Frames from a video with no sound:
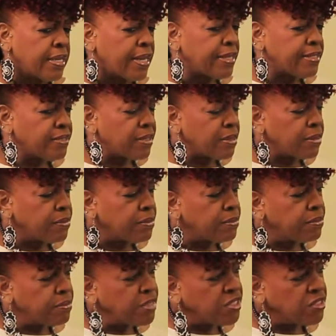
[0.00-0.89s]
And I said,
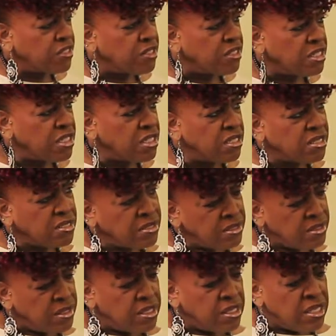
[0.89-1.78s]
Mr. This,
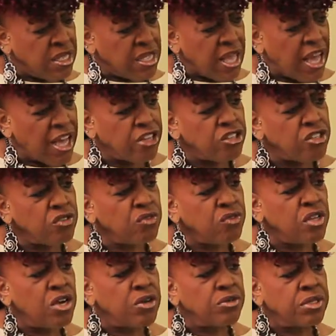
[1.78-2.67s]
how do
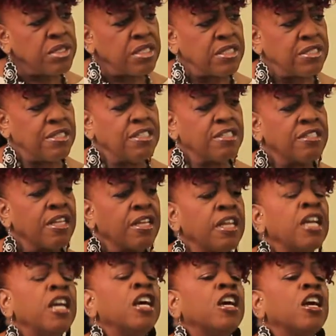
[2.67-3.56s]
you know this? He
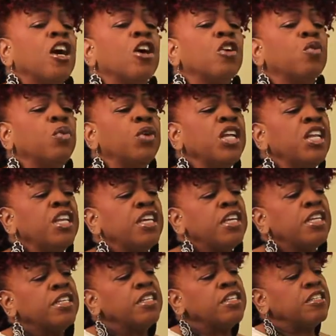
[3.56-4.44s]
said, because we
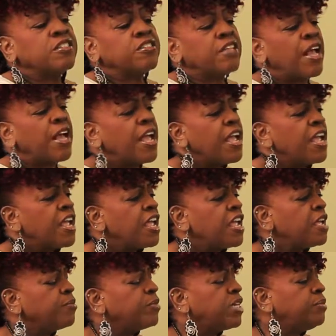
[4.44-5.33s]
lived in the
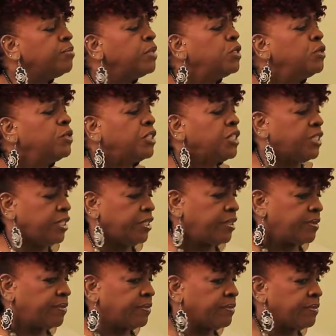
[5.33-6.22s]
same
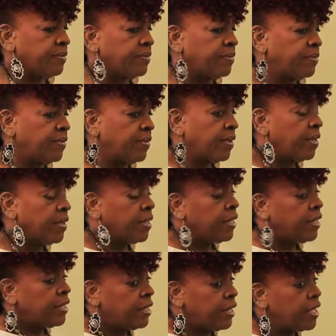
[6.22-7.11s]
community.
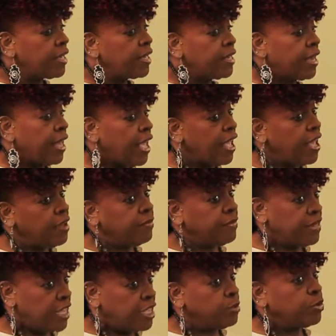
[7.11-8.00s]
They didn't
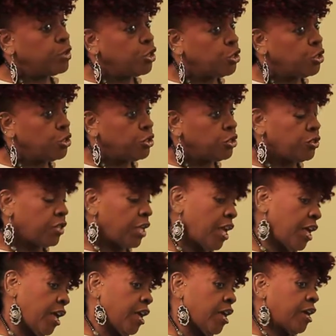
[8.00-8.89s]
have neighborhoods.
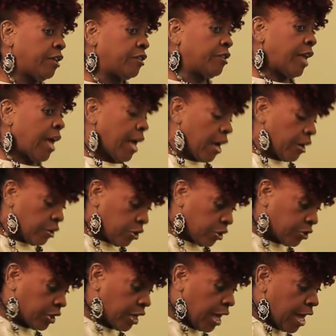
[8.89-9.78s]
They had
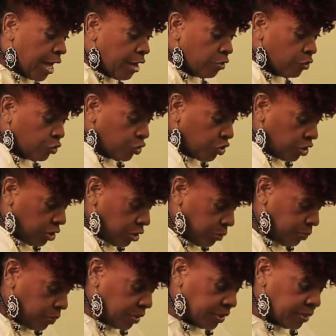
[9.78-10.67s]
little
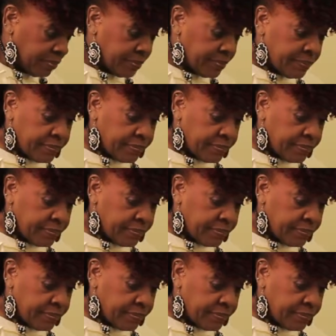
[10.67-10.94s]
townships.